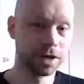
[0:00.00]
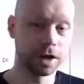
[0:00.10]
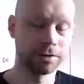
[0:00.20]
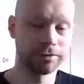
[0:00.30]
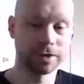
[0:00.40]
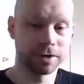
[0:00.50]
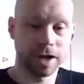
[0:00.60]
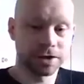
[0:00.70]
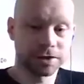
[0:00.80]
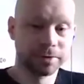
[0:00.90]
If he had
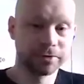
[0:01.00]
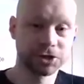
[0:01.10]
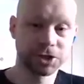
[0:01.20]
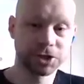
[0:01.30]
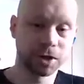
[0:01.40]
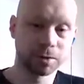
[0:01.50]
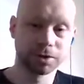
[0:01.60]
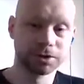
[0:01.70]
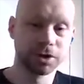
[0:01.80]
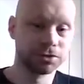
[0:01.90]
asked me for cheaper, I would
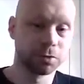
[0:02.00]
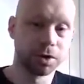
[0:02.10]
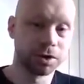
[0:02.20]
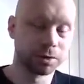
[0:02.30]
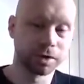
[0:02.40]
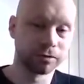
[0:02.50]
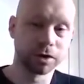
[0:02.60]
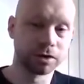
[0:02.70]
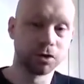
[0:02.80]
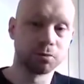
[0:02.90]
have done 20 or whatever
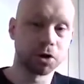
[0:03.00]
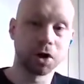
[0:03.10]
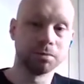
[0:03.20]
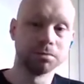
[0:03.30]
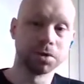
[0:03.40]
on it, no problem.